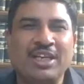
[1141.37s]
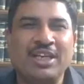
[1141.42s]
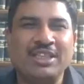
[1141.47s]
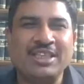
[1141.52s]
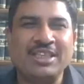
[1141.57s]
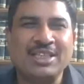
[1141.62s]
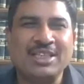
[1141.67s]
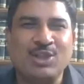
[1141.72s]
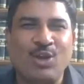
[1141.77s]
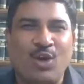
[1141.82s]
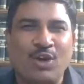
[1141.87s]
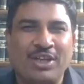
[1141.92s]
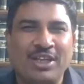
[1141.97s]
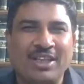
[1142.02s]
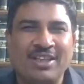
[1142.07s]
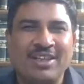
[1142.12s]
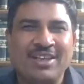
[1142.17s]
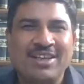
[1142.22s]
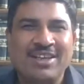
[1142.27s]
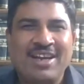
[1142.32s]
Neja has logged
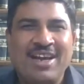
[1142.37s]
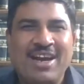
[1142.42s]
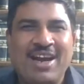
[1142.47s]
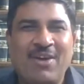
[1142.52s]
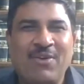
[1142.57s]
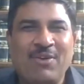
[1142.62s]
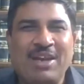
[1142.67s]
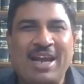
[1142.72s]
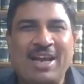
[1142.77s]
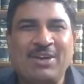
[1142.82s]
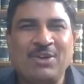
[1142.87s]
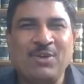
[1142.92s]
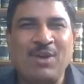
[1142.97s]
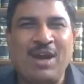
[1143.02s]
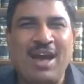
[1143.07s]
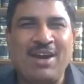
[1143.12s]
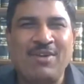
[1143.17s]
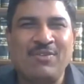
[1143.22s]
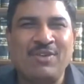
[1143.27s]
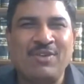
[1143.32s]
in. I would like to
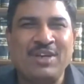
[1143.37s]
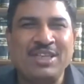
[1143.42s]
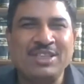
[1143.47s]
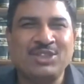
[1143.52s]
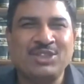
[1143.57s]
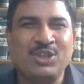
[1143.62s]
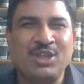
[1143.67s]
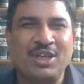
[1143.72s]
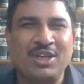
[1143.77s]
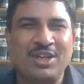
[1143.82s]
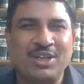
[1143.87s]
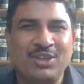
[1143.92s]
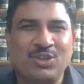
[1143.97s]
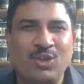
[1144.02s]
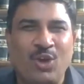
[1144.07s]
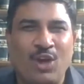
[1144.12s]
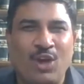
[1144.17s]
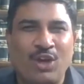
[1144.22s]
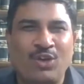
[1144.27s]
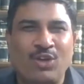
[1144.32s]
have his
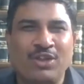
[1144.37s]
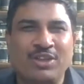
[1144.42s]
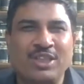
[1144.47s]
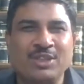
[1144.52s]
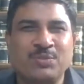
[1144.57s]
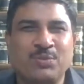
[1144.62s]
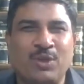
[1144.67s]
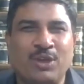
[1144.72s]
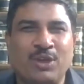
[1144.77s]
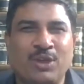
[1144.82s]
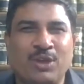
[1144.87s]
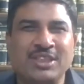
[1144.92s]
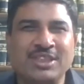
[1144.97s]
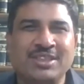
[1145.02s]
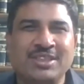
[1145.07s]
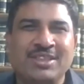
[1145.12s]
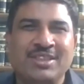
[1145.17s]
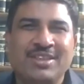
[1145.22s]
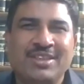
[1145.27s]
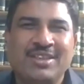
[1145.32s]
thought on this
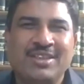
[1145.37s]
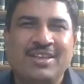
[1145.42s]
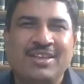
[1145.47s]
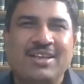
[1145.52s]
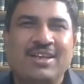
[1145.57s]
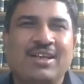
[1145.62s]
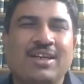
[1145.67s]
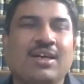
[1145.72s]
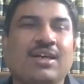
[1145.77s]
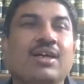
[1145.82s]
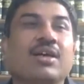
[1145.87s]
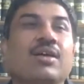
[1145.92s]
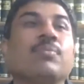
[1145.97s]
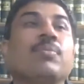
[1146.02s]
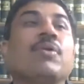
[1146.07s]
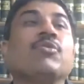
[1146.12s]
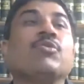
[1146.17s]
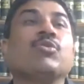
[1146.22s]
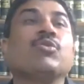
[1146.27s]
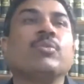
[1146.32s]
process. On
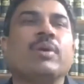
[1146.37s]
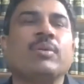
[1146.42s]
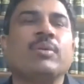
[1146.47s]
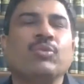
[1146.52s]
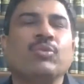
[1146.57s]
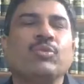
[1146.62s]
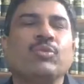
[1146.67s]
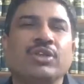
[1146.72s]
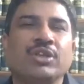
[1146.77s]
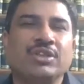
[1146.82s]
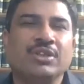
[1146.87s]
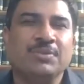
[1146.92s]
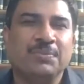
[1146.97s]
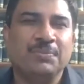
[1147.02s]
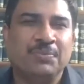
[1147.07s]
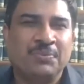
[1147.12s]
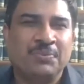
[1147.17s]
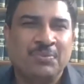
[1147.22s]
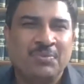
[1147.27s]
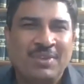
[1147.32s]
Neja.
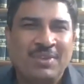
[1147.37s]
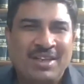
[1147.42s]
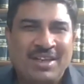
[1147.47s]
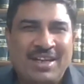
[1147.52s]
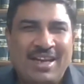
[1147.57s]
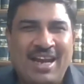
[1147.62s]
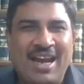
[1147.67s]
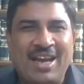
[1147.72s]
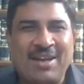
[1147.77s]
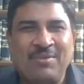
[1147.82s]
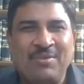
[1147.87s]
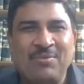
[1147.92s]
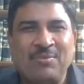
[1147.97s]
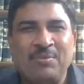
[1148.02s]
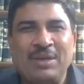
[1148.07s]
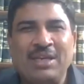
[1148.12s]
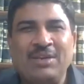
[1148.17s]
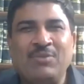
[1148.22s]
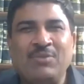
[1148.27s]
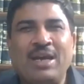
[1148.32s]
And
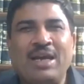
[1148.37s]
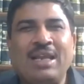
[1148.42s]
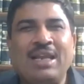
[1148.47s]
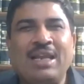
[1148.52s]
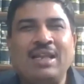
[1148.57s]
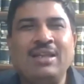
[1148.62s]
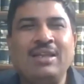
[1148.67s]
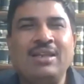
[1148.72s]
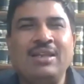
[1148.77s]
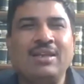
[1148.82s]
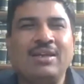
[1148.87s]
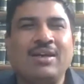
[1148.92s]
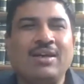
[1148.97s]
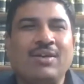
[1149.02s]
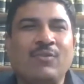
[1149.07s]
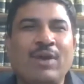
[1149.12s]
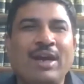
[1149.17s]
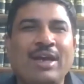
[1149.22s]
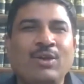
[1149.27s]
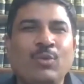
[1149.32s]
meanwhile,
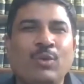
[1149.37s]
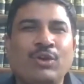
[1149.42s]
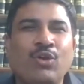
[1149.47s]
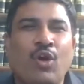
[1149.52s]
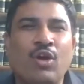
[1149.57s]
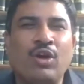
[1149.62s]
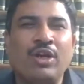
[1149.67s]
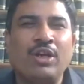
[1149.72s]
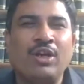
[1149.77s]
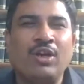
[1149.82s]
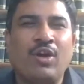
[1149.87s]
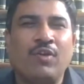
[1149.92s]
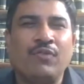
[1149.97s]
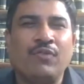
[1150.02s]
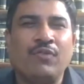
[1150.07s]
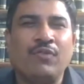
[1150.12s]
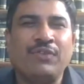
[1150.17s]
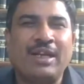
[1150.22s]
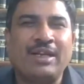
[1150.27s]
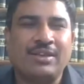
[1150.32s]
while we were talking
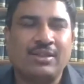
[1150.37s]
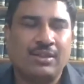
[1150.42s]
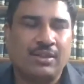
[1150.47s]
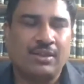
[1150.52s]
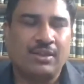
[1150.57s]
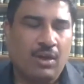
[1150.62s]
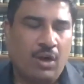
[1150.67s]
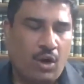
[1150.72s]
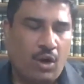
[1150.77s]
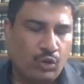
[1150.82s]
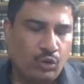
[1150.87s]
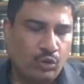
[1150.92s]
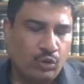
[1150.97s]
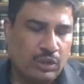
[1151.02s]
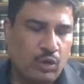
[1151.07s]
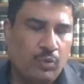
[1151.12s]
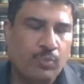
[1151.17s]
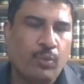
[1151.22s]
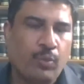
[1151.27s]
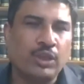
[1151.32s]
of that, how to
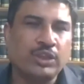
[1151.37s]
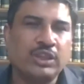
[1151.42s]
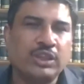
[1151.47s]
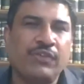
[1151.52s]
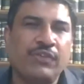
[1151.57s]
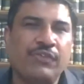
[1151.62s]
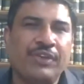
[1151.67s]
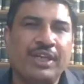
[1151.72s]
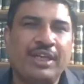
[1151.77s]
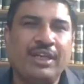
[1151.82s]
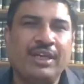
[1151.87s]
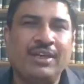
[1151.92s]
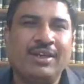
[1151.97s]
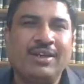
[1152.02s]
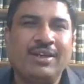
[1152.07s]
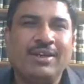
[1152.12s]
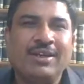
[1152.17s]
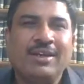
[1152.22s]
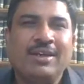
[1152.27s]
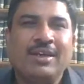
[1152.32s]
look
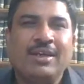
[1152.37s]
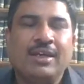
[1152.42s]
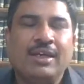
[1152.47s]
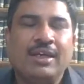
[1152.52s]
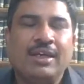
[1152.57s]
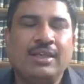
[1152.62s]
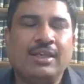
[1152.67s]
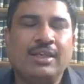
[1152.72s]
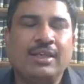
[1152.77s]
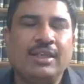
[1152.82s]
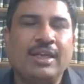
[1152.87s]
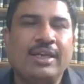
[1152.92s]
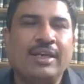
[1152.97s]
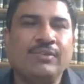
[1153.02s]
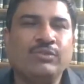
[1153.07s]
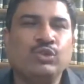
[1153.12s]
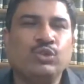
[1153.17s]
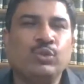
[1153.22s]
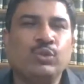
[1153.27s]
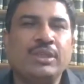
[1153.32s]
positivity in a
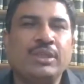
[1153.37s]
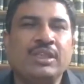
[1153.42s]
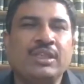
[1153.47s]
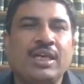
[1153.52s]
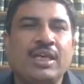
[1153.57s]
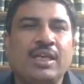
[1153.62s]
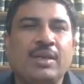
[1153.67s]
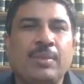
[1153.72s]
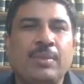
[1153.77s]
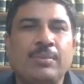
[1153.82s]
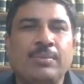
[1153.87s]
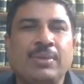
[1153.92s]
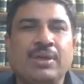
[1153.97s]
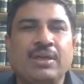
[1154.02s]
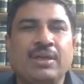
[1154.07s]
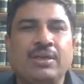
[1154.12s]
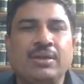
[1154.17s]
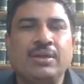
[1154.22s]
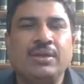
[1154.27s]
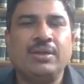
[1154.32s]
negative situation, I
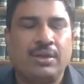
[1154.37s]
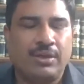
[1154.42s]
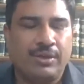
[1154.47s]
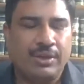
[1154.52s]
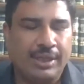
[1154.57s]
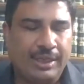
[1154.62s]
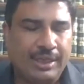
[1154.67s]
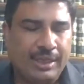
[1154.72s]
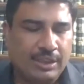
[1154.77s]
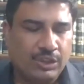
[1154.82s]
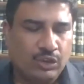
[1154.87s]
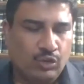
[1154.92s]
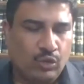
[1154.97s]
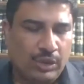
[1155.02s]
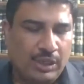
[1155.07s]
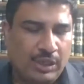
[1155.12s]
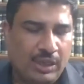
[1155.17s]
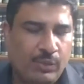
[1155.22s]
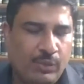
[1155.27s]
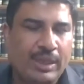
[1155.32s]
remember reading a
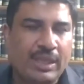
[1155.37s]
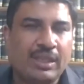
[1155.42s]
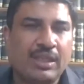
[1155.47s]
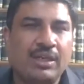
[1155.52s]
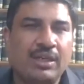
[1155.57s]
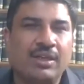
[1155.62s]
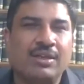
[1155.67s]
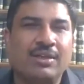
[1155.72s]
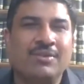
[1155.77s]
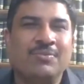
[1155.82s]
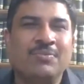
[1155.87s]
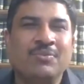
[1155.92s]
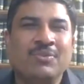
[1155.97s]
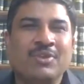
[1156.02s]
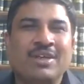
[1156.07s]
story where the